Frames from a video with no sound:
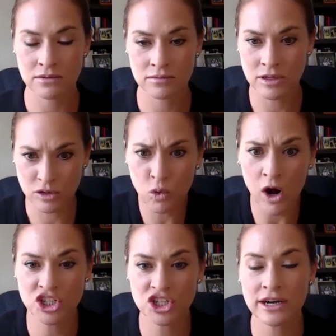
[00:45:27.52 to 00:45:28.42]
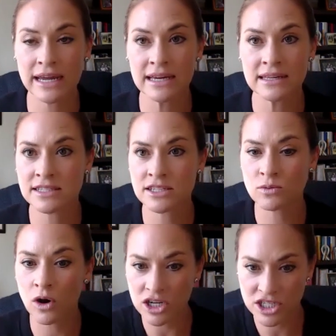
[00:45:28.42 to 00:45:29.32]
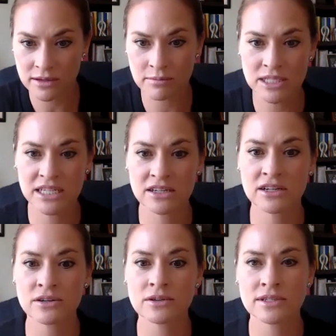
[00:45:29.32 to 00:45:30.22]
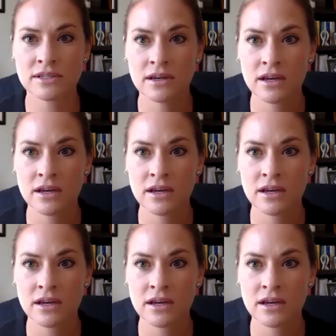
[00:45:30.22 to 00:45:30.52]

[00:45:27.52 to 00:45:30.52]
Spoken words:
You wash your hands, you wash the materials.